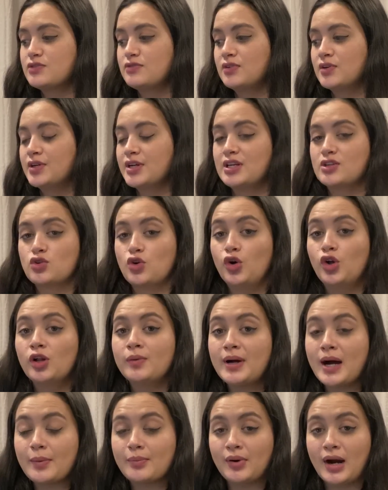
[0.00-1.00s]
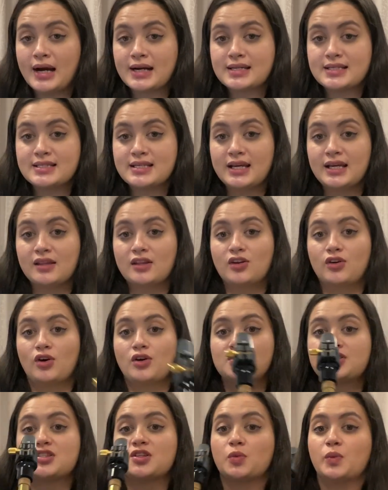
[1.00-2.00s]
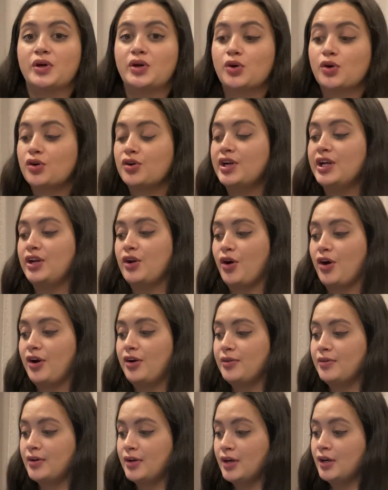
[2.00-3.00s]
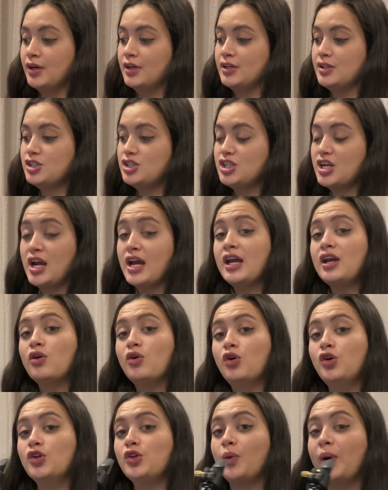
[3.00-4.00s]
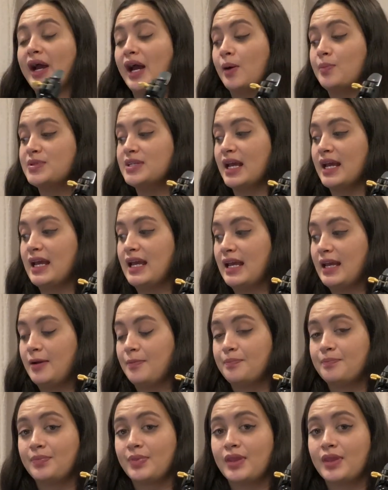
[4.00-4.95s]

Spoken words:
40 is all about practicing the notes that we already know, G all the way up to E.